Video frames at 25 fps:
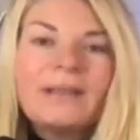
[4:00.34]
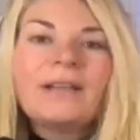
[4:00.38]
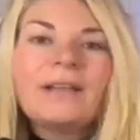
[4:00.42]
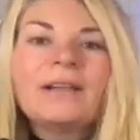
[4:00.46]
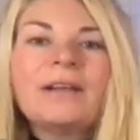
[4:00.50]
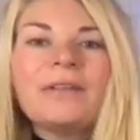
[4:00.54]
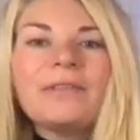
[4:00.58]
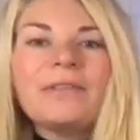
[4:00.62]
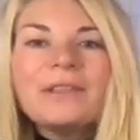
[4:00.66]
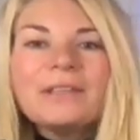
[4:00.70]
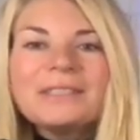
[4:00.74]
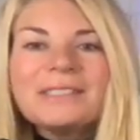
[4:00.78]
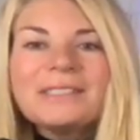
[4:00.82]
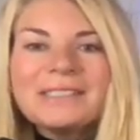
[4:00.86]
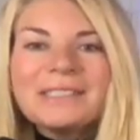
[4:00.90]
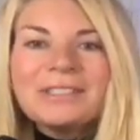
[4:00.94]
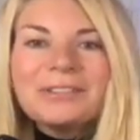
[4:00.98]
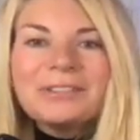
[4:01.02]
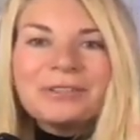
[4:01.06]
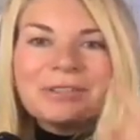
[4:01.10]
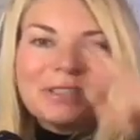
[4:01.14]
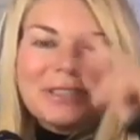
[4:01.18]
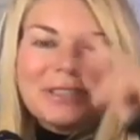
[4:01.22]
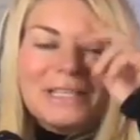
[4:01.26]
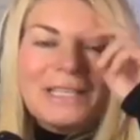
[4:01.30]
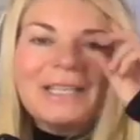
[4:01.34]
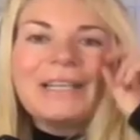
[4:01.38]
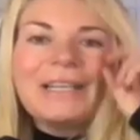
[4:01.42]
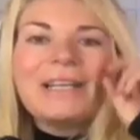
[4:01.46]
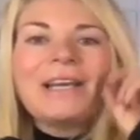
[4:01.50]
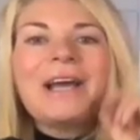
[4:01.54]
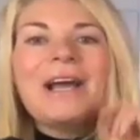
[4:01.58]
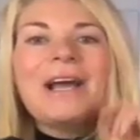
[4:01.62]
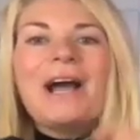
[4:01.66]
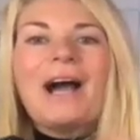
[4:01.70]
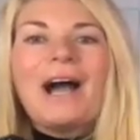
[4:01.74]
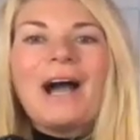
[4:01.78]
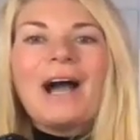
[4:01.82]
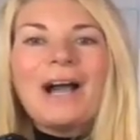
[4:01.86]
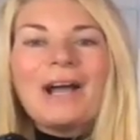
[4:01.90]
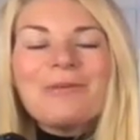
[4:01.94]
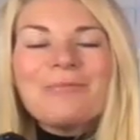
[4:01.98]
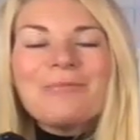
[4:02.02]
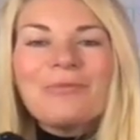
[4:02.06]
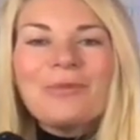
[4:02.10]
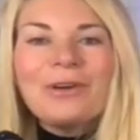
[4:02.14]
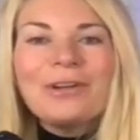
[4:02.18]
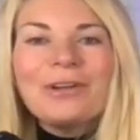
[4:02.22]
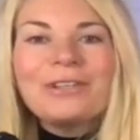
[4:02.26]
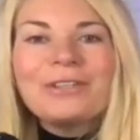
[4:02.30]
But this is interesting.
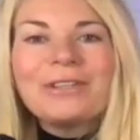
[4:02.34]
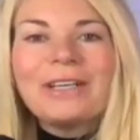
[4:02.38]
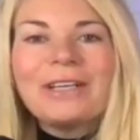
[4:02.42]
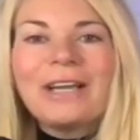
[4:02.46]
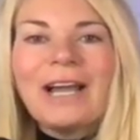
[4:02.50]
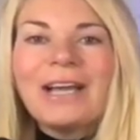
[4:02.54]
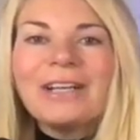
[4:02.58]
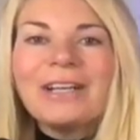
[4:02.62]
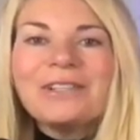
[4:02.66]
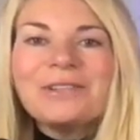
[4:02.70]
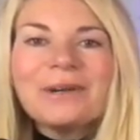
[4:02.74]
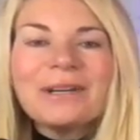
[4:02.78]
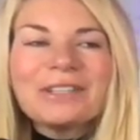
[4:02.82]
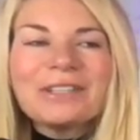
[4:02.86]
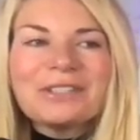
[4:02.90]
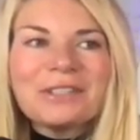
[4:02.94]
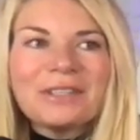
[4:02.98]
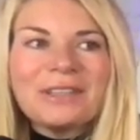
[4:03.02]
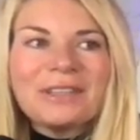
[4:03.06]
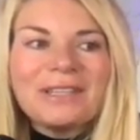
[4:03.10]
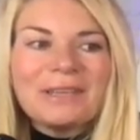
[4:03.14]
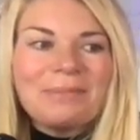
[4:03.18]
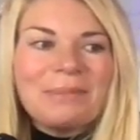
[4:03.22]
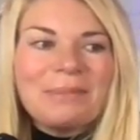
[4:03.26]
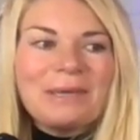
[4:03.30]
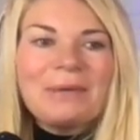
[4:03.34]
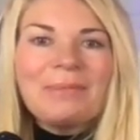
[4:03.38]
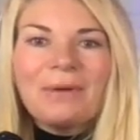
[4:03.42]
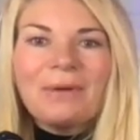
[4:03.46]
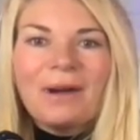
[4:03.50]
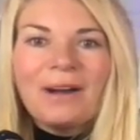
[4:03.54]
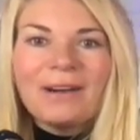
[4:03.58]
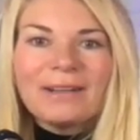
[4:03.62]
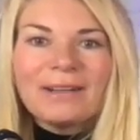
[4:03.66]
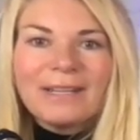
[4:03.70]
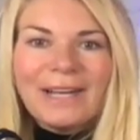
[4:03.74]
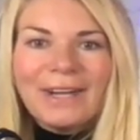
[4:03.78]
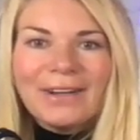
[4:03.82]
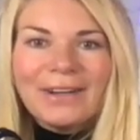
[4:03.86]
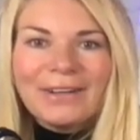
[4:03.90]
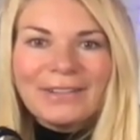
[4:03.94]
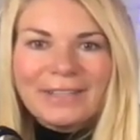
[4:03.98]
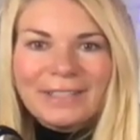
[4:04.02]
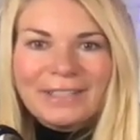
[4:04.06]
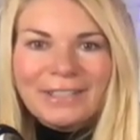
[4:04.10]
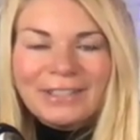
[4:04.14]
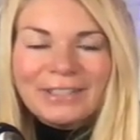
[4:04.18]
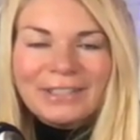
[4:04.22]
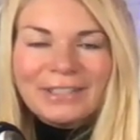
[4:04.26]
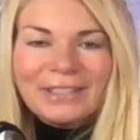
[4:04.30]
I'm wondering, I do actually think people are
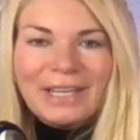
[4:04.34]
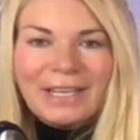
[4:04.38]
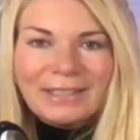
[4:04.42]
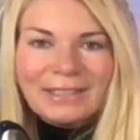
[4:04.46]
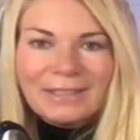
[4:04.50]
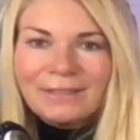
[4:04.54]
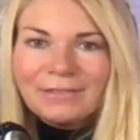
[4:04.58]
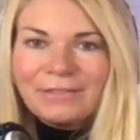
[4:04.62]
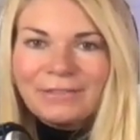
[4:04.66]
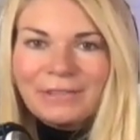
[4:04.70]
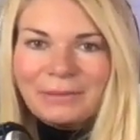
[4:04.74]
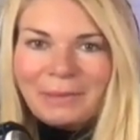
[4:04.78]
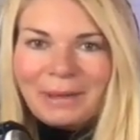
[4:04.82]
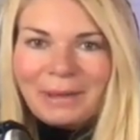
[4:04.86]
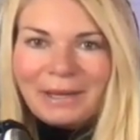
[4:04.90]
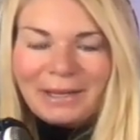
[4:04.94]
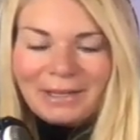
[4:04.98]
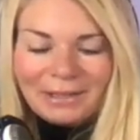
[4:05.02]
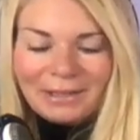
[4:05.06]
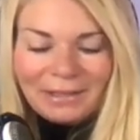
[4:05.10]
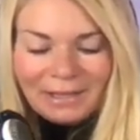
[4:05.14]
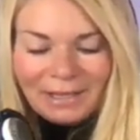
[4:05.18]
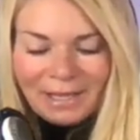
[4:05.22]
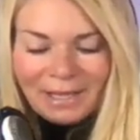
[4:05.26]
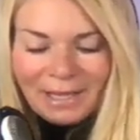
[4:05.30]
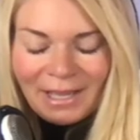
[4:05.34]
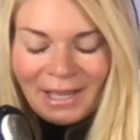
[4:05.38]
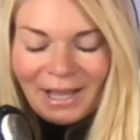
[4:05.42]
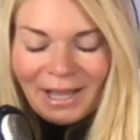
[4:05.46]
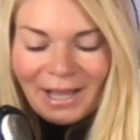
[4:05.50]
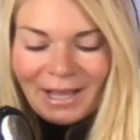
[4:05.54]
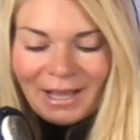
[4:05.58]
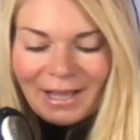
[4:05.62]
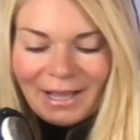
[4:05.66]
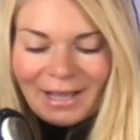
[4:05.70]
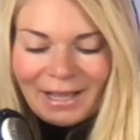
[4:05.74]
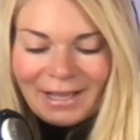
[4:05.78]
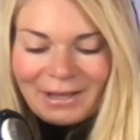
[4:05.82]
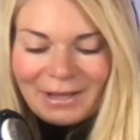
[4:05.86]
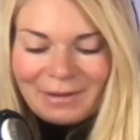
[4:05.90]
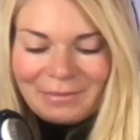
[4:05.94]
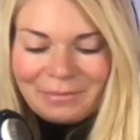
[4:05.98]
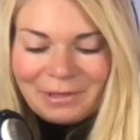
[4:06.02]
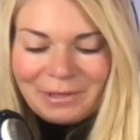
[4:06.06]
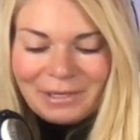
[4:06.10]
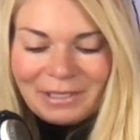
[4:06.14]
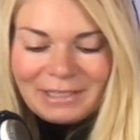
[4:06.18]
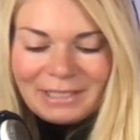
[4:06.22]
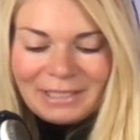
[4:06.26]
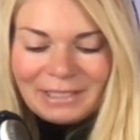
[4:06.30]
inherently good as a female,
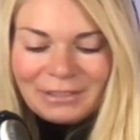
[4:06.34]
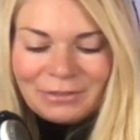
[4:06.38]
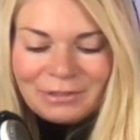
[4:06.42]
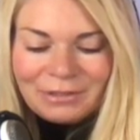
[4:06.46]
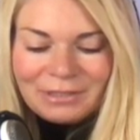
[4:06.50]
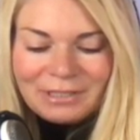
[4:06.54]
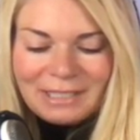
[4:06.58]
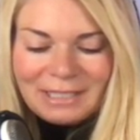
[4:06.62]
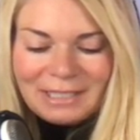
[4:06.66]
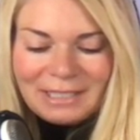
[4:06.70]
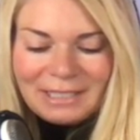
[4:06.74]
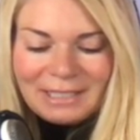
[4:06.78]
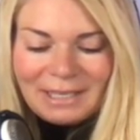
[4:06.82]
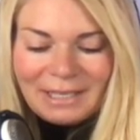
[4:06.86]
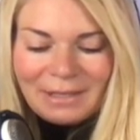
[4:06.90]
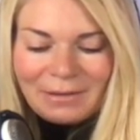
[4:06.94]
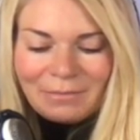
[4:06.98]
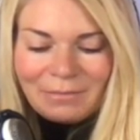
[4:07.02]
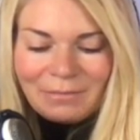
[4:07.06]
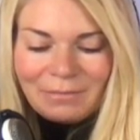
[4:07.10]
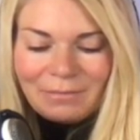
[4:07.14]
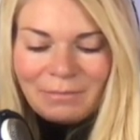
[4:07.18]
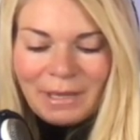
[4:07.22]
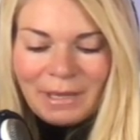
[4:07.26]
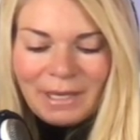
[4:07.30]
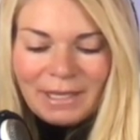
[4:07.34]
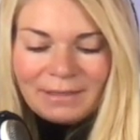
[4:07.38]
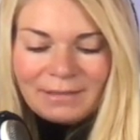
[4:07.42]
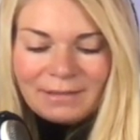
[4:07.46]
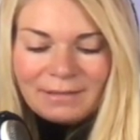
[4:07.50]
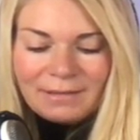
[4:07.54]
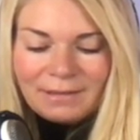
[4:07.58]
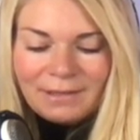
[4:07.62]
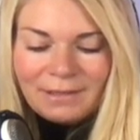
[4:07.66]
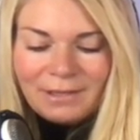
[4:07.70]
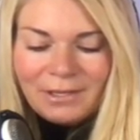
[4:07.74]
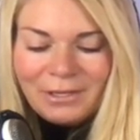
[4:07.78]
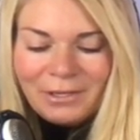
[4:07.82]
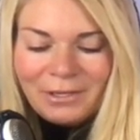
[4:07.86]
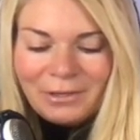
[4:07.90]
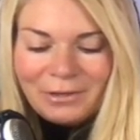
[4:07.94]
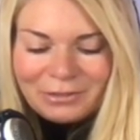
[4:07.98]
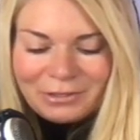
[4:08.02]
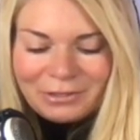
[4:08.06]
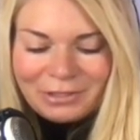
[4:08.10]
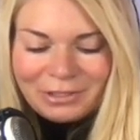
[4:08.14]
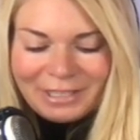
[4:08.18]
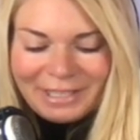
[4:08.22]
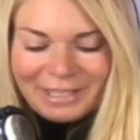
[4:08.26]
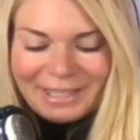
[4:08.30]
but it's interesting that men
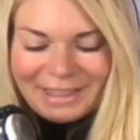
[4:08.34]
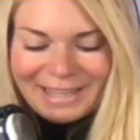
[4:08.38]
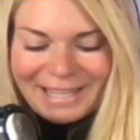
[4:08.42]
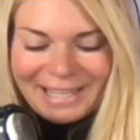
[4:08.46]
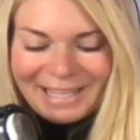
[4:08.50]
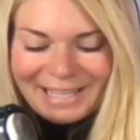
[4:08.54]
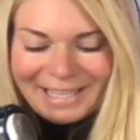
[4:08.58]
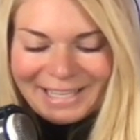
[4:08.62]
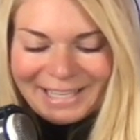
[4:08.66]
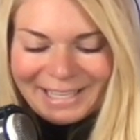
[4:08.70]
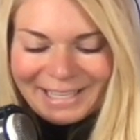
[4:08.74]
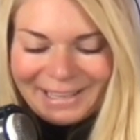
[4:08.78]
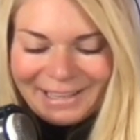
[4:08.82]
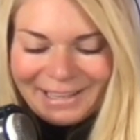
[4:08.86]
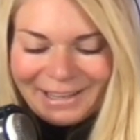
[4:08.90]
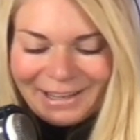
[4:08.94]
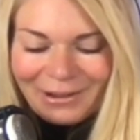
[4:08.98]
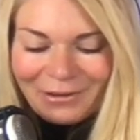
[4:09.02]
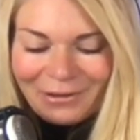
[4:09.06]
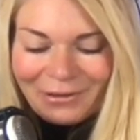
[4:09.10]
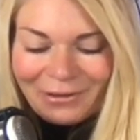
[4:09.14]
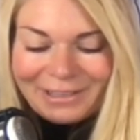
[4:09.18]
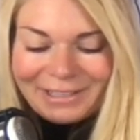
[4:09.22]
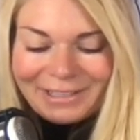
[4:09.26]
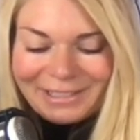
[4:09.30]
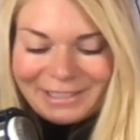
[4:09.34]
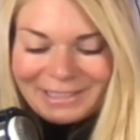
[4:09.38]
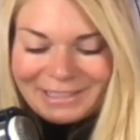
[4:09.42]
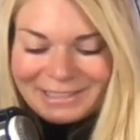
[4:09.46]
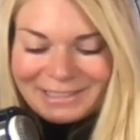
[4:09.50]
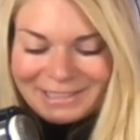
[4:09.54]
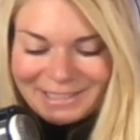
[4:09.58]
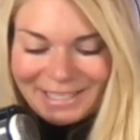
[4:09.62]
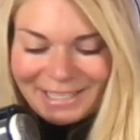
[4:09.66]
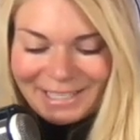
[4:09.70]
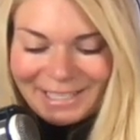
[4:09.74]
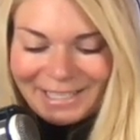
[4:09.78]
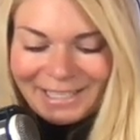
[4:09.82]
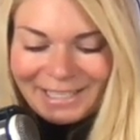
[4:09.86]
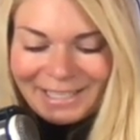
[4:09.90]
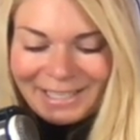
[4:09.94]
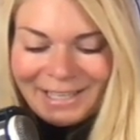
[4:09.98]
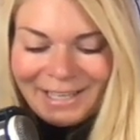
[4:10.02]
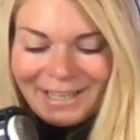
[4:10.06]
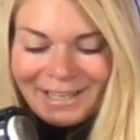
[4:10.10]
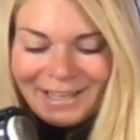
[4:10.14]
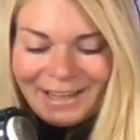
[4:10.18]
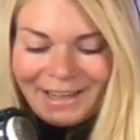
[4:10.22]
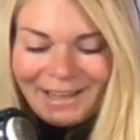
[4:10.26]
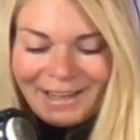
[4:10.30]
usually think, according to this study,
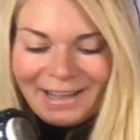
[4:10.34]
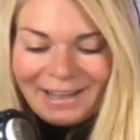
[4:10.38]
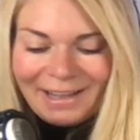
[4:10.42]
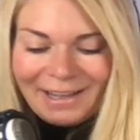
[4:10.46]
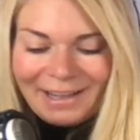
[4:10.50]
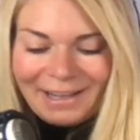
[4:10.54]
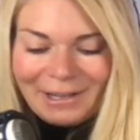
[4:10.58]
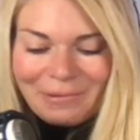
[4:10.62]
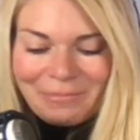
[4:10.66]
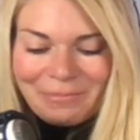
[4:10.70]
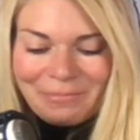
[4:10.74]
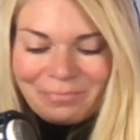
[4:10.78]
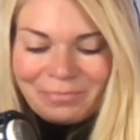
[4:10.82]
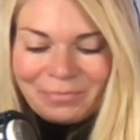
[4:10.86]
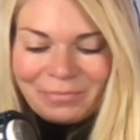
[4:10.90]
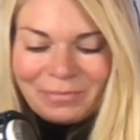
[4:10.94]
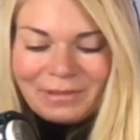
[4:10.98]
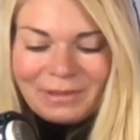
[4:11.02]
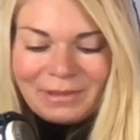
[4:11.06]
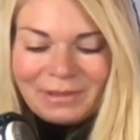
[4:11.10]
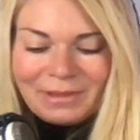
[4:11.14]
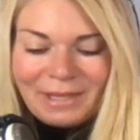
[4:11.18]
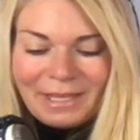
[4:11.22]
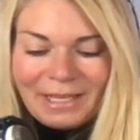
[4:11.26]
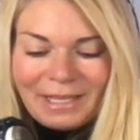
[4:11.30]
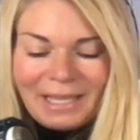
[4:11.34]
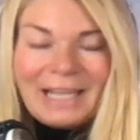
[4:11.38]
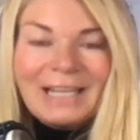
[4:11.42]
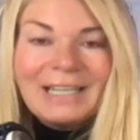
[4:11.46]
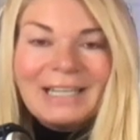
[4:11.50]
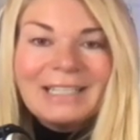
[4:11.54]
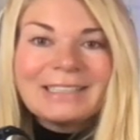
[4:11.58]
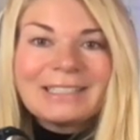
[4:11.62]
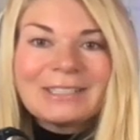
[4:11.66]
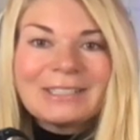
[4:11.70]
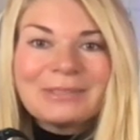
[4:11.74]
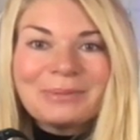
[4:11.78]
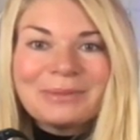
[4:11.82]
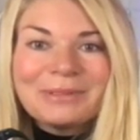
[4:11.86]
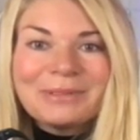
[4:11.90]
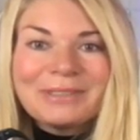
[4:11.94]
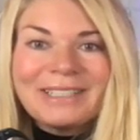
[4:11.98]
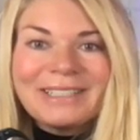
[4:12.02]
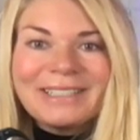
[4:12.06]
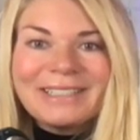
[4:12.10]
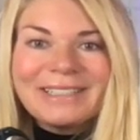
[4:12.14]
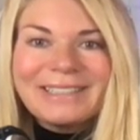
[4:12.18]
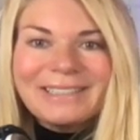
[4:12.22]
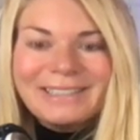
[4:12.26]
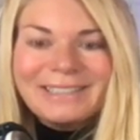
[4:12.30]
like
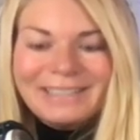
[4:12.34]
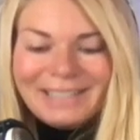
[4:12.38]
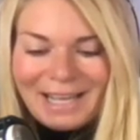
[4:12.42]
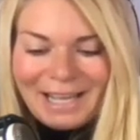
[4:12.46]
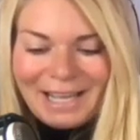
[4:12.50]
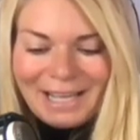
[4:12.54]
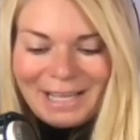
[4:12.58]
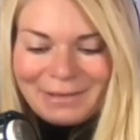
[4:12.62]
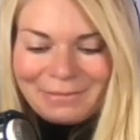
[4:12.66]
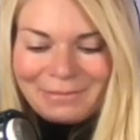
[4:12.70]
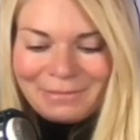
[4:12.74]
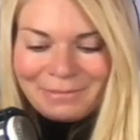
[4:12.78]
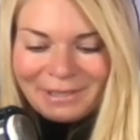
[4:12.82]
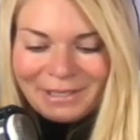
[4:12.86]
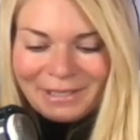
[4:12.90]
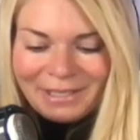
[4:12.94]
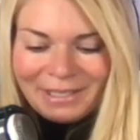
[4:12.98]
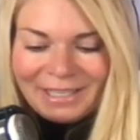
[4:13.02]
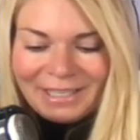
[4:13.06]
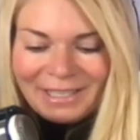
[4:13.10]
86% of the time,